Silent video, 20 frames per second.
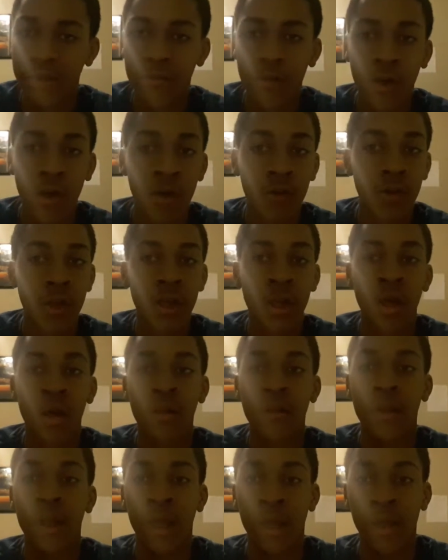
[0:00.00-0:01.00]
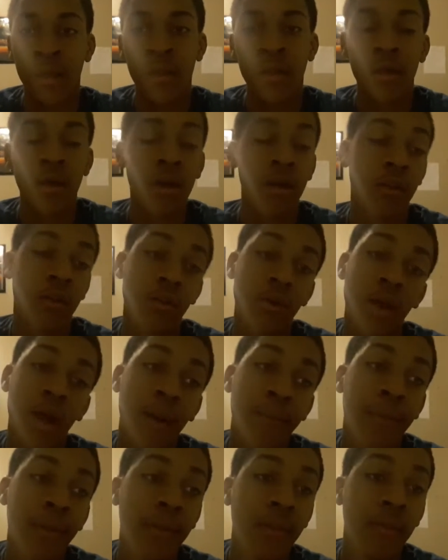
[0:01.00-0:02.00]
left over and all that. So we
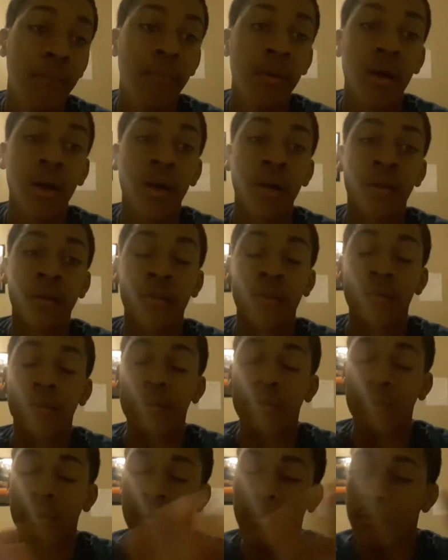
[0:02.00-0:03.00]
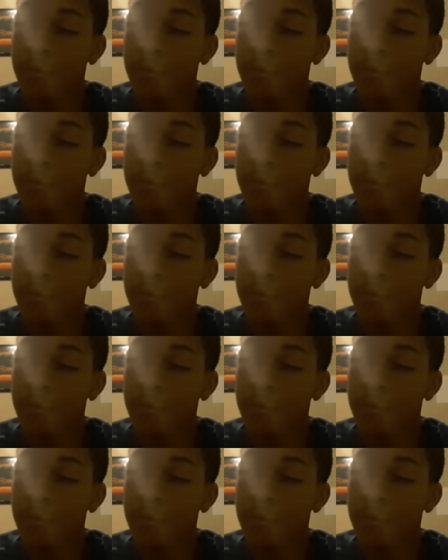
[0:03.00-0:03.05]
hopped on the bus